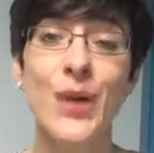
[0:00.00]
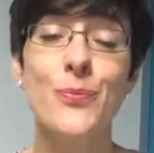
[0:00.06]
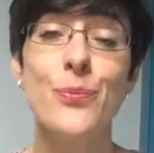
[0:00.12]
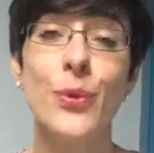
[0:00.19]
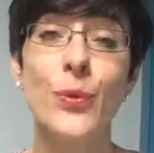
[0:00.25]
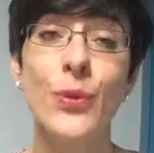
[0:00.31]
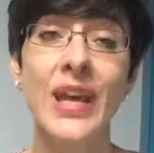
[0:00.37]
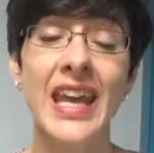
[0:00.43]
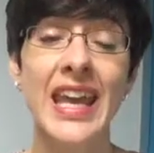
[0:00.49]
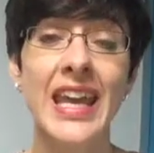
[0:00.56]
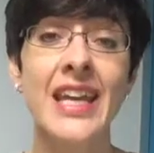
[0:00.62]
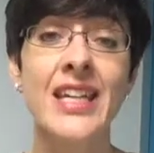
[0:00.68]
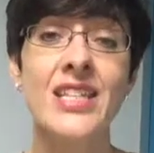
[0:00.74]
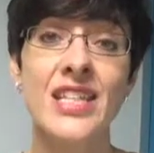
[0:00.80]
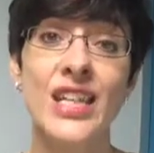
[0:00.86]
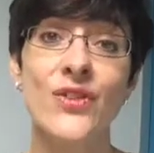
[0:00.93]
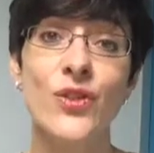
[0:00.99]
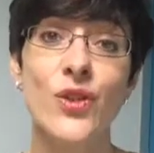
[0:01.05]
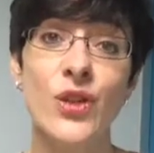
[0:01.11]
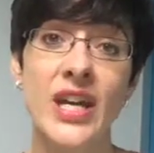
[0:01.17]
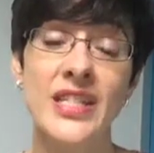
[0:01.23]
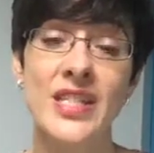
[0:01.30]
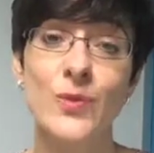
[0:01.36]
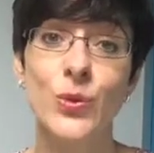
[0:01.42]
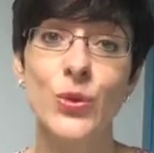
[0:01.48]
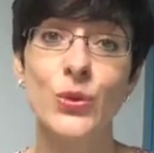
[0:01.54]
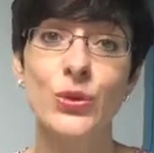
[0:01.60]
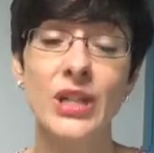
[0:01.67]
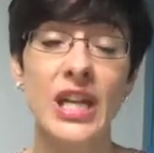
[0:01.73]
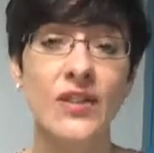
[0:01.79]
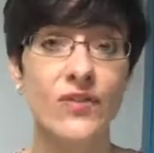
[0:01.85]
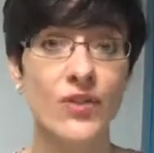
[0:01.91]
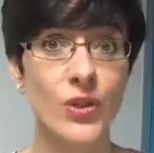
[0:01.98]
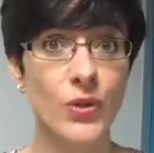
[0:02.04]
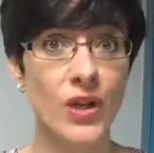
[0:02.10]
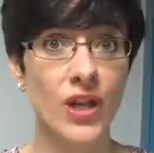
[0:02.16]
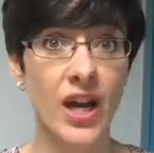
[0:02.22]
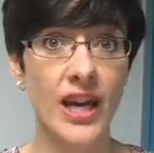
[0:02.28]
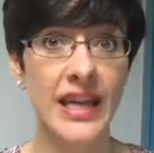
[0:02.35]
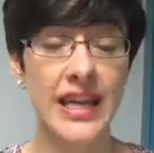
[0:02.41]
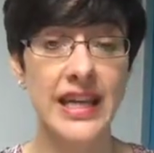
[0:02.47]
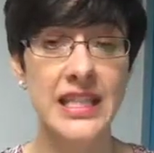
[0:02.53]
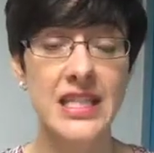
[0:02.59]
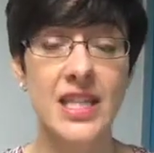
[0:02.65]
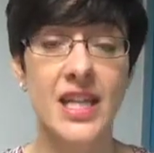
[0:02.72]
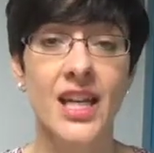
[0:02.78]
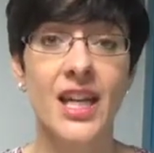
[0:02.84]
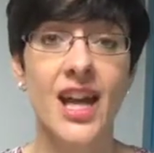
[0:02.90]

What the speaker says: But we're here to give you that support if you'd like it.